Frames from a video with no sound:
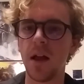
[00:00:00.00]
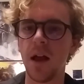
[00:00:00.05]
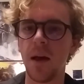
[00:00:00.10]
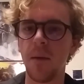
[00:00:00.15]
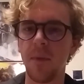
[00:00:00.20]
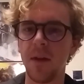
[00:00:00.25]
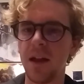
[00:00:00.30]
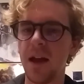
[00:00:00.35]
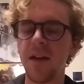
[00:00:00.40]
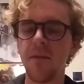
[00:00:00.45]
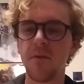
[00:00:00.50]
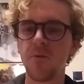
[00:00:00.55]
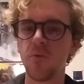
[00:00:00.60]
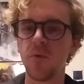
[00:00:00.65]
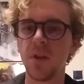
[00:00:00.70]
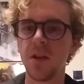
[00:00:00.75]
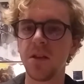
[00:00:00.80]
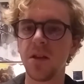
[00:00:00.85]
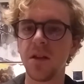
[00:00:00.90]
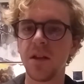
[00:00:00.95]
I mean, I haven't
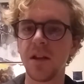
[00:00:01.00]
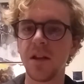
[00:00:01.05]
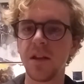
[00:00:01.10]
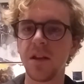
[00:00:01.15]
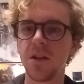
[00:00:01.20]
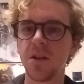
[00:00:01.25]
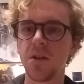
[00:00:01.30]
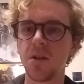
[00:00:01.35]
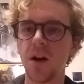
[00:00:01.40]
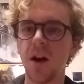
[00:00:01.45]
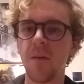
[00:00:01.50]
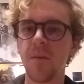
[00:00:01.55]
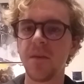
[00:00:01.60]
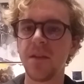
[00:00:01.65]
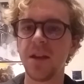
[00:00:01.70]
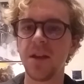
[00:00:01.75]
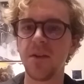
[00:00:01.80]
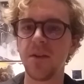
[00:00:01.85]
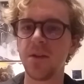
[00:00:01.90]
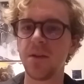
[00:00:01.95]
really done any
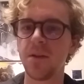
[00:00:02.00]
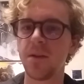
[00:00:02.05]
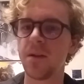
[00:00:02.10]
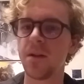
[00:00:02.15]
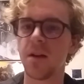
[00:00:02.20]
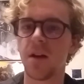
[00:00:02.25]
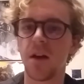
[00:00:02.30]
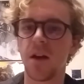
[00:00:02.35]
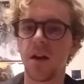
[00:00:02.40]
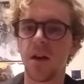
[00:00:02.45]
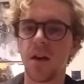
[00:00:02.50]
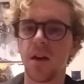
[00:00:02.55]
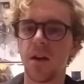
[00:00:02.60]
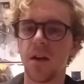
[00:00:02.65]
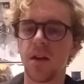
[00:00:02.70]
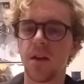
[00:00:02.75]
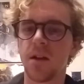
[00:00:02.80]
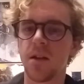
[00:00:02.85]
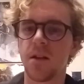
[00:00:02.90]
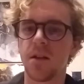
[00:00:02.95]
commentary
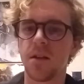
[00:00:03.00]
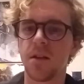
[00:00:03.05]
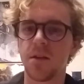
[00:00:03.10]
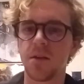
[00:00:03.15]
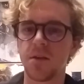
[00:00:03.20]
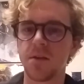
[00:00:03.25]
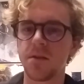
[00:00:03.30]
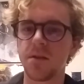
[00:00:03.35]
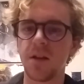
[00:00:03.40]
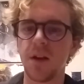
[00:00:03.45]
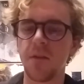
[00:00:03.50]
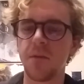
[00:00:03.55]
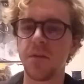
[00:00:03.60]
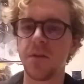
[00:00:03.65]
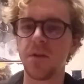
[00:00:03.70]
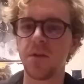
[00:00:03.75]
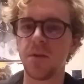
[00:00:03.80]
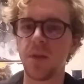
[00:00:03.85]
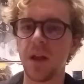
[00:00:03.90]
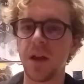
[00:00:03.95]
stuff
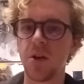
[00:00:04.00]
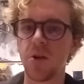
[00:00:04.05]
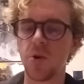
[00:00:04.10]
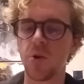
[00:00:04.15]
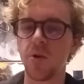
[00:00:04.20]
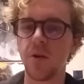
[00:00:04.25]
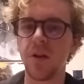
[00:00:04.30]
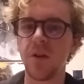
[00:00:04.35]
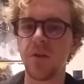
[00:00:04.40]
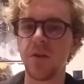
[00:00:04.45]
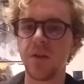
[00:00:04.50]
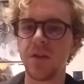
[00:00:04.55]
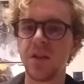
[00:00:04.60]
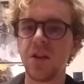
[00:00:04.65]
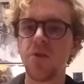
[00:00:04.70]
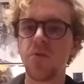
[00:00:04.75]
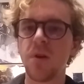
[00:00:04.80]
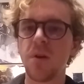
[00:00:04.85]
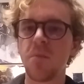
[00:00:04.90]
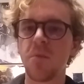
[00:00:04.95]
till like earlier this
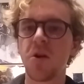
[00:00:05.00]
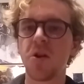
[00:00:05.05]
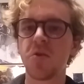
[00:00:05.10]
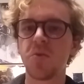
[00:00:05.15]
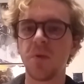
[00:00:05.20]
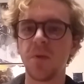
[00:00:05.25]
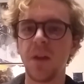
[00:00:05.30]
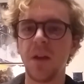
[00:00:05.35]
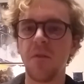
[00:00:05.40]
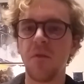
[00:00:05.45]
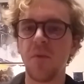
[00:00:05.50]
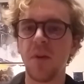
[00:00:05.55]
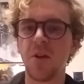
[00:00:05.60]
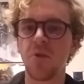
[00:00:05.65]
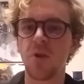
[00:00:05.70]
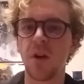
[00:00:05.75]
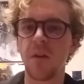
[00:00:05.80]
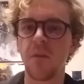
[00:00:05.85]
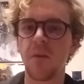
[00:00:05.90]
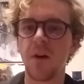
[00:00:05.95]
year around March when Devil May
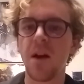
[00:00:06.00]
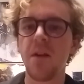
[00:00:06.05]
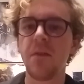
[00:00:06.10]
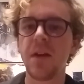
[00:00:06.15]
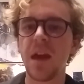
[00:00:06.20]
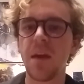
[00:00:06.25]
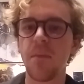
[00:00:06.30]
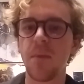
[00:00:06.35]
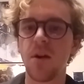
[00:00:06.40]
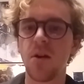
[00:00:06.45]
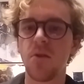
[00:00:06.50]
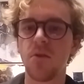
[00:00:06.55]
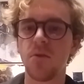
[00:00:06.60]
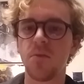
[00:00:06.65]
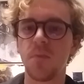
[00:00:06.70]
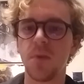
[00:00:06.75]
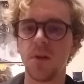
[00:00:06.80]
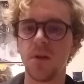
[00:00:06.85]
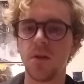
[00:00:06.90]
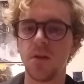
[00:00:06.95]
Cry 5 came out,
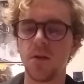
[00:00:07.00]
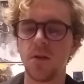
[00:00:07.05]
but